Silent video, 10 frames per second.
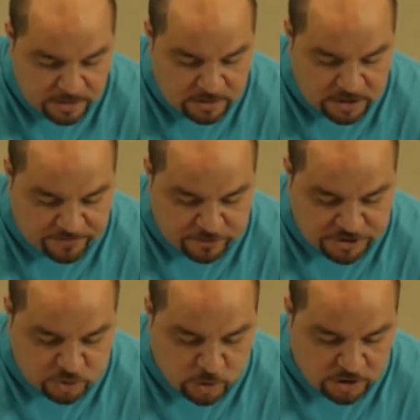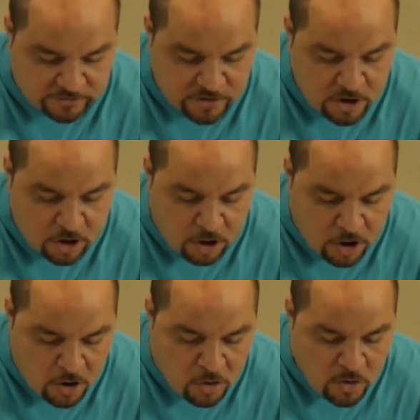Look at verse 12.
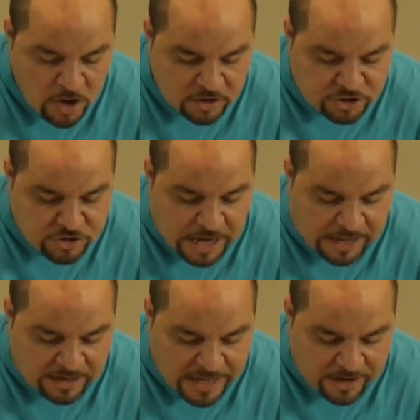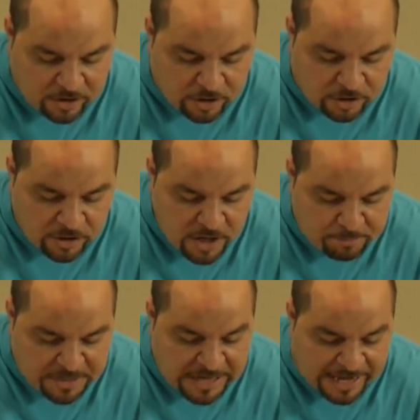Oh, do not let her
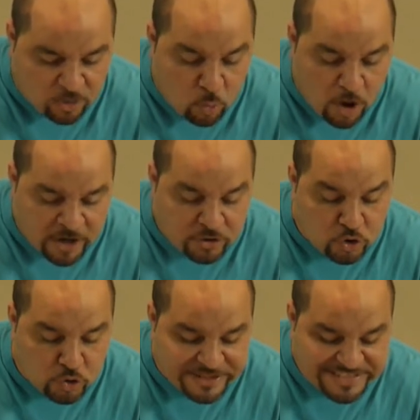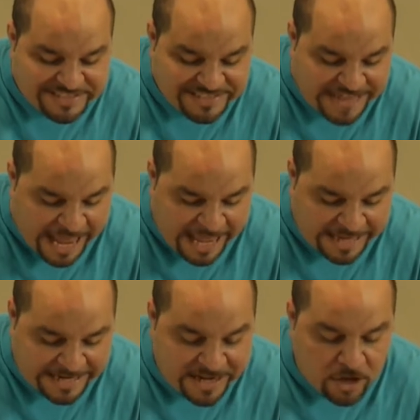be like one who is
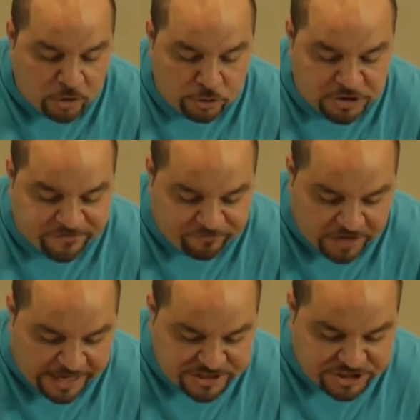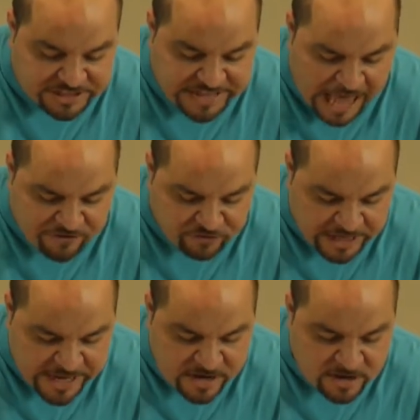dead, whose flesh is half
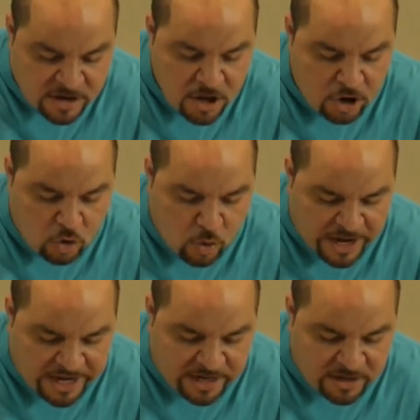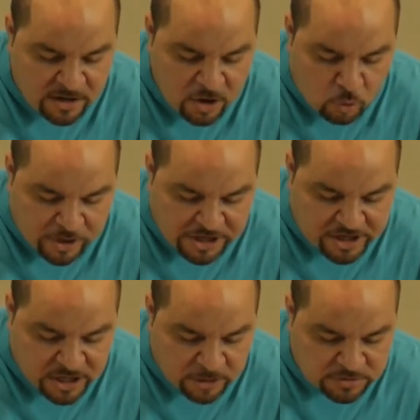eaten away when he
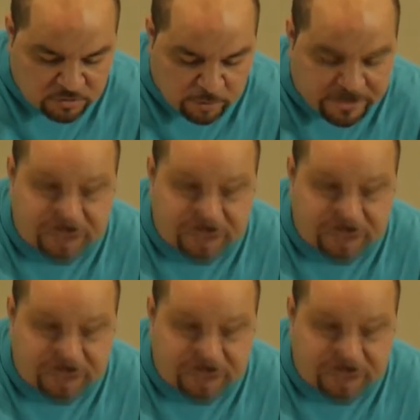comes from